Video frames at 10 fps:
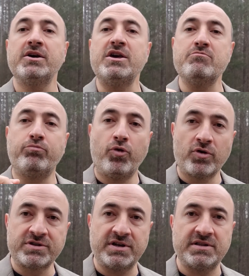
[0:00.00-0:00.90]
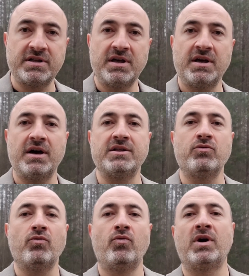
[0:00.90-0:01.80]
important and
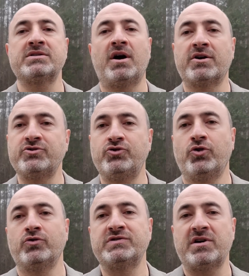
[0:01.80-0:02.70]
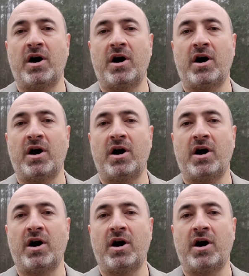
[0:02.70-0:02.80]
what are those